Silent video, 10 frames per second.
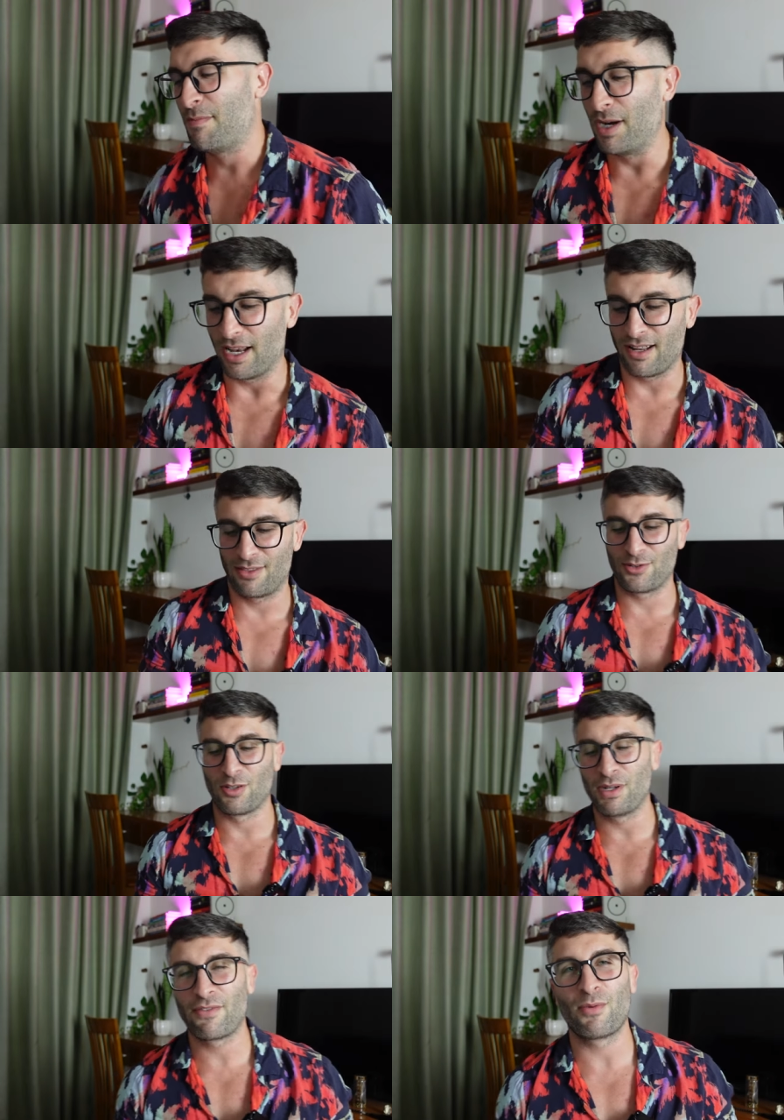But there's so
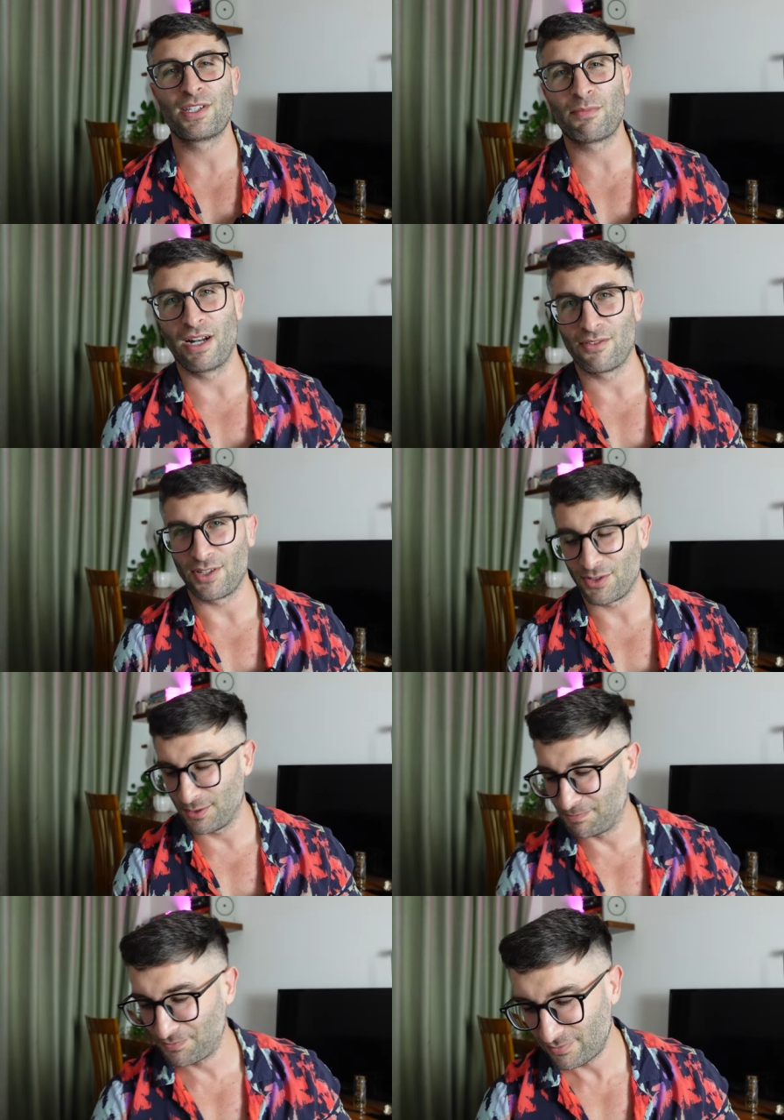many different ways to pronounce this.
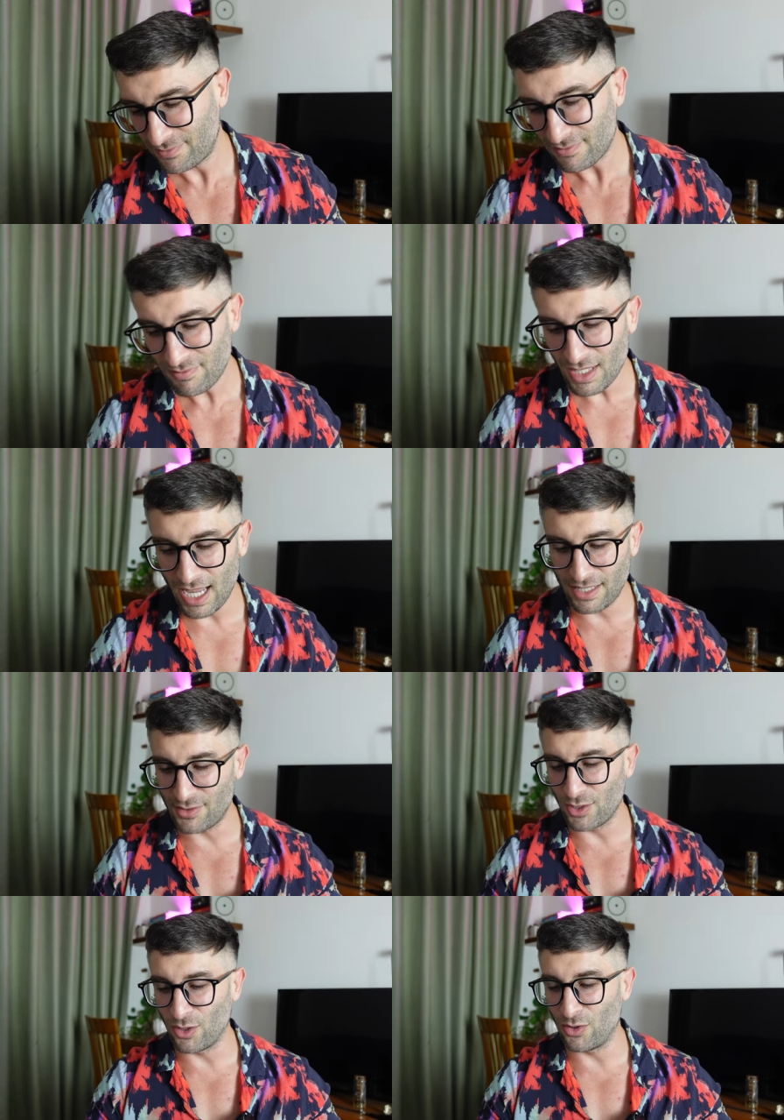And
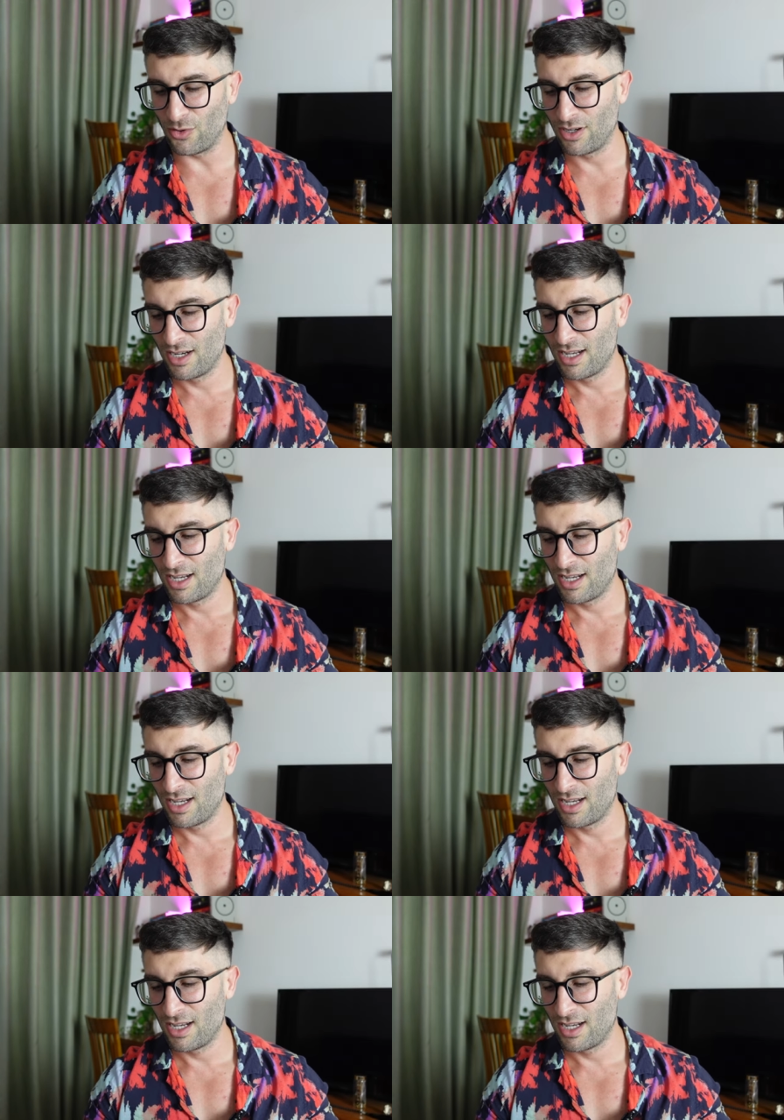so